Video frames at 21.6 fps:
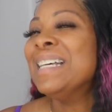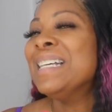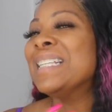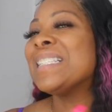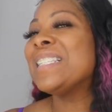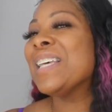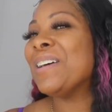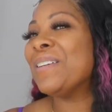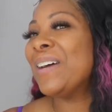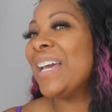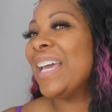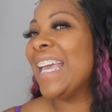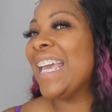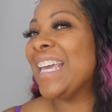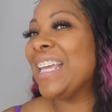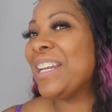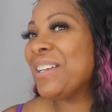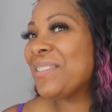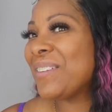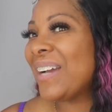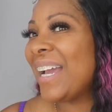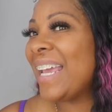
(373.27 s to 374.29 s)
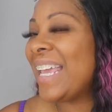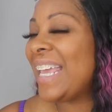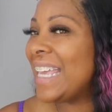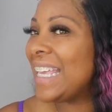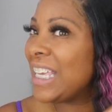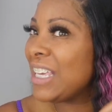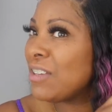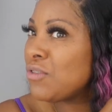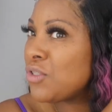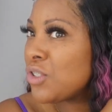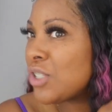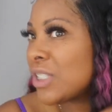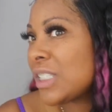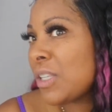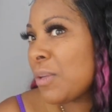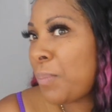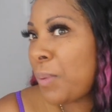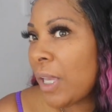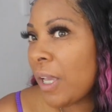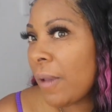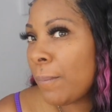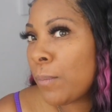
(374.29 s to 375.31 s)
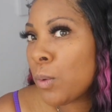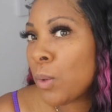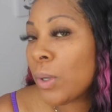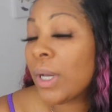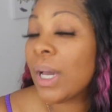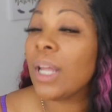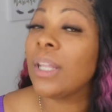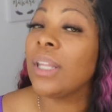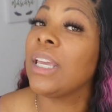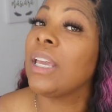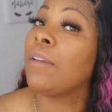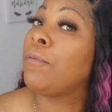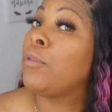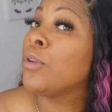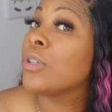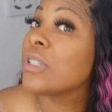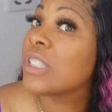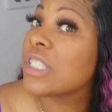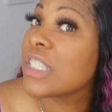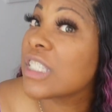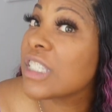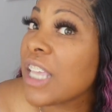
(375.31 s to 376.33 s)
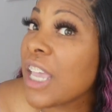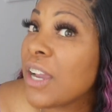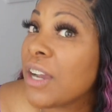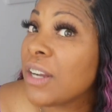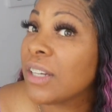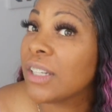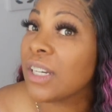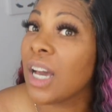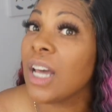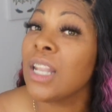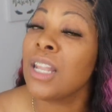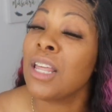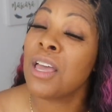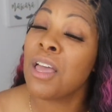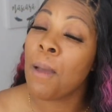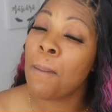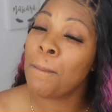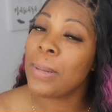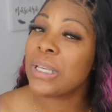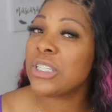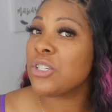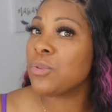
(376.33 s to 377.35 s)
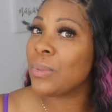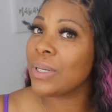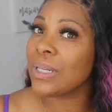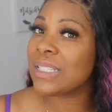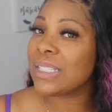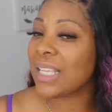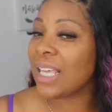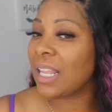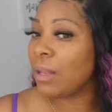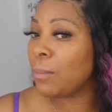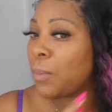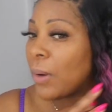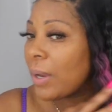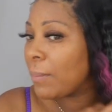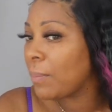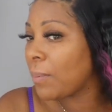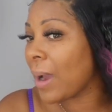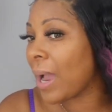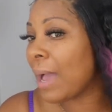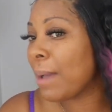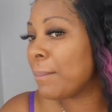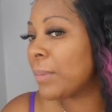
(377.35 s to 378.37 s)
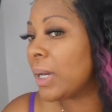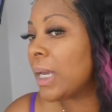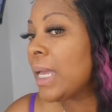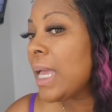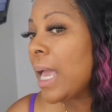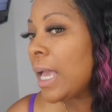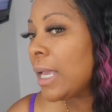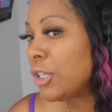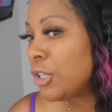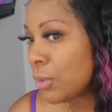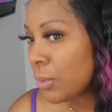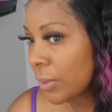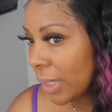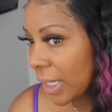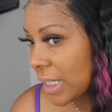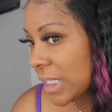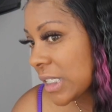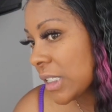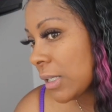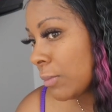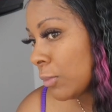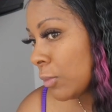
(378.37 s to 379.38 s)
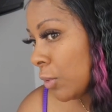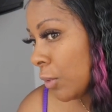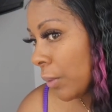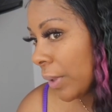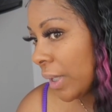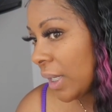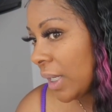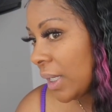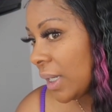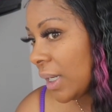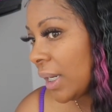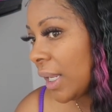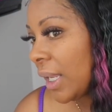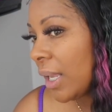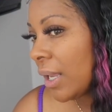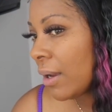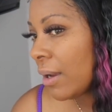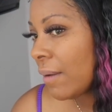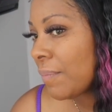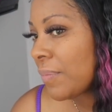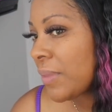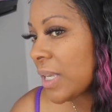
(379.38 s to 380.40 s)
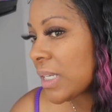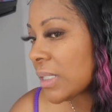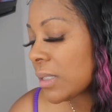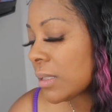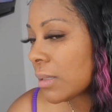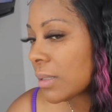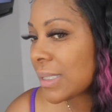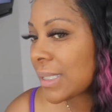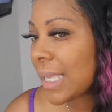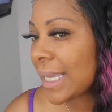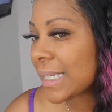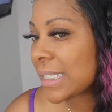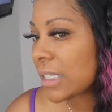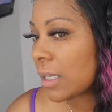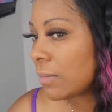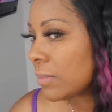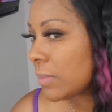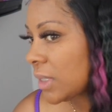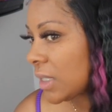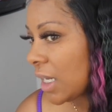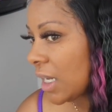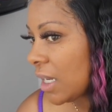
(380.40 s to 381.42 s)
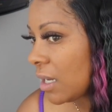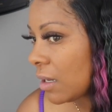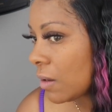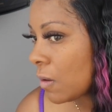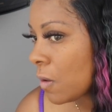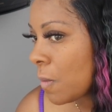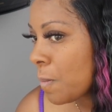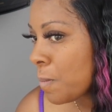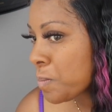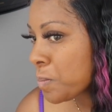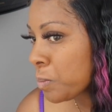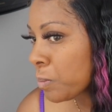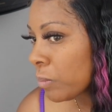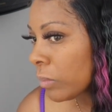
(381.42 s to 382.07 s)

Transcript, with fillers: So at any rate, it gives you just a peekaboo color if you're scared of color, but you want to celebrate Pride Month. You get some green in here. This looks like some teal.